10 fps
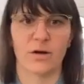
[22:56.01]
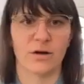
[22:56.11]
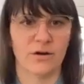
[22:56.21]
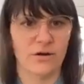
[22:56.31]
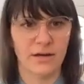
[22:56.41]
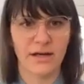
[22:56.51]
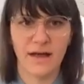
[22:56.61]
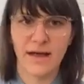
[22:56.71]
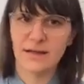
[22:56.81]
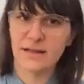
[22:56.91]
What are your
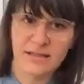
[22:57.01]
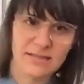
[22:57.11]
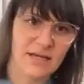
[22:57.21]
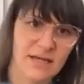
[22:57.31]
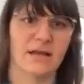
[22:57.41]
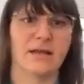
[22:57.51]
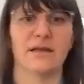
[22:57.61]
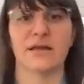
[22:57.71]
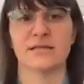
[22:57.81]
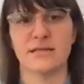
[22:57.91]
headlights
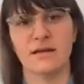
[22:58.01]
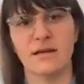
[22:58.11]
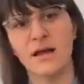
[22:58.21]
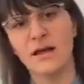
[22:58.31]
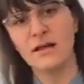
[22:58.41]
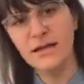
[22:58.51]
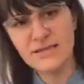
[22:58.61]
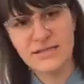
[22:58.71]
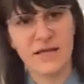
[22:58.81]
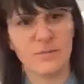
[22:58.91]
hitting? Is it
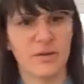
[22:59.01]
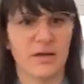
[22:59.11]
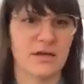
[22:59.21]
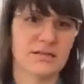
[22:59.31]
landscaping?